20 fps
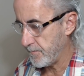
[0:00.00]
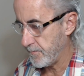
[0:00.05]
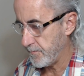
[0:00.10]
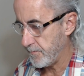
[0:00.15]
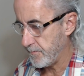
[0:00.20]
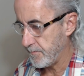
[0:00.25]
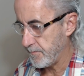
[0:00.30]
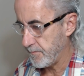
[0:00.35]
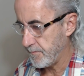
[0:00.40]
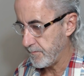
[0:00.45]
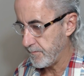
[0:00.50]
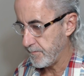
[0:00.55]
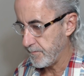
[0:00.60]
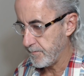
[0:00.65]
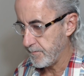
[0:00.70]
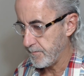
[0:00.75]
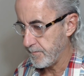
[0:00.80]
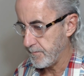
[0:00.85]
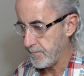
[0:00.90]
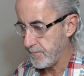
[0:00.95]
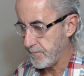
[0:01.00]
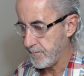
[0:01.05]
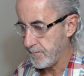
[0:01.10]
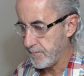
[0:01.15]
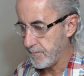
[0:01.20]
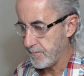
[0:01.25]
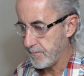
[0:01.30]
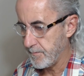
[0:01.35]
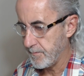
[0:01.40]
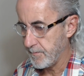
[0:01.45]

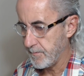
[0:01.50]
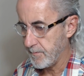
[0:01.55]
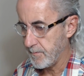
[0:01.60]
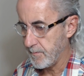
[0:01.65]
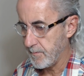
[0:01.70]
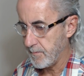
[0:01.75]
(no one is talking)